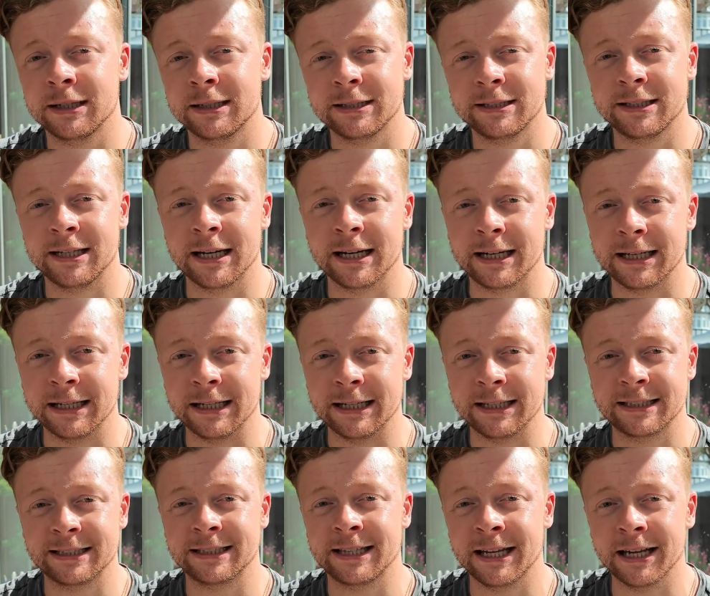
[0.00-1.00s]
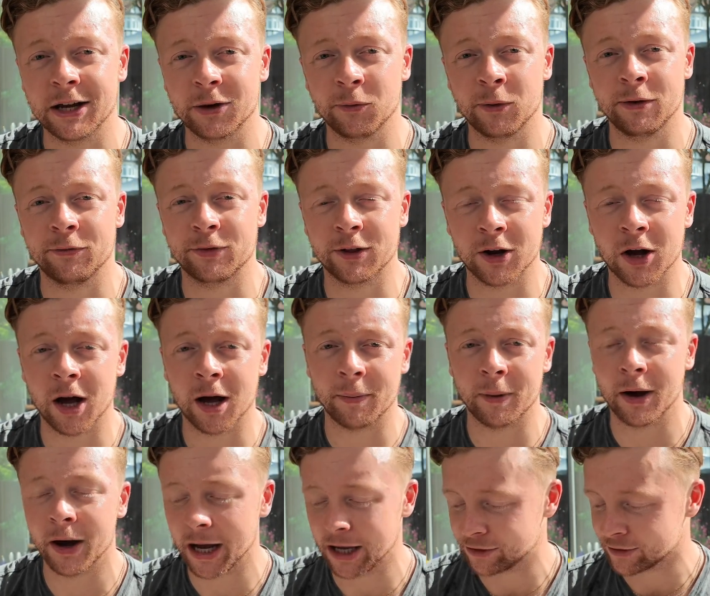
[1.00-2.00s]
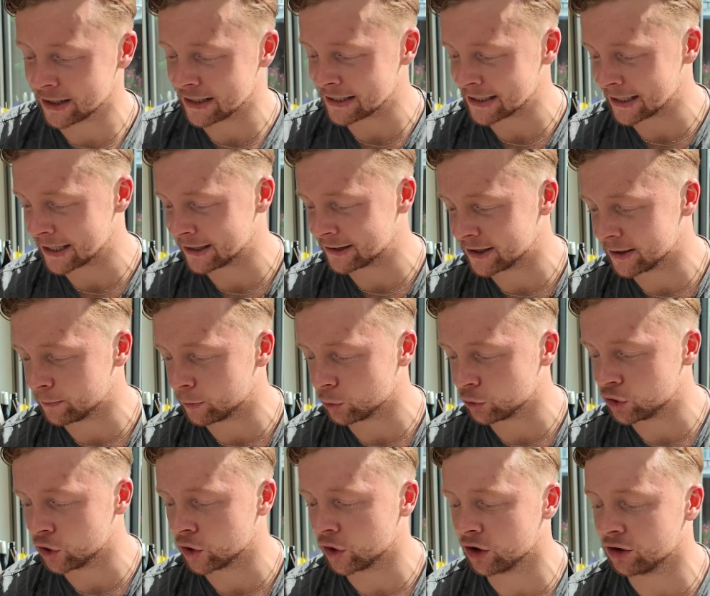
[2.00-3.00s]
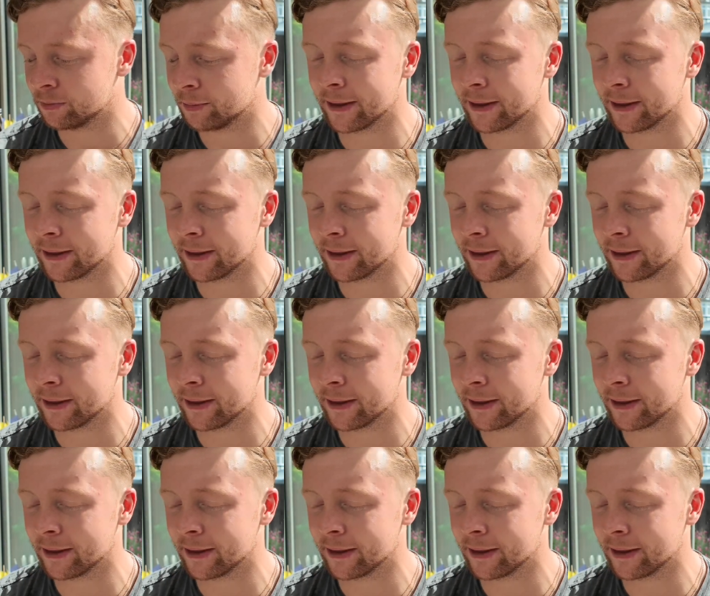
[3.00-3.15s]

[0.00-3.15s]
Steer clear, stick with the carbohydrates and the simple sugars.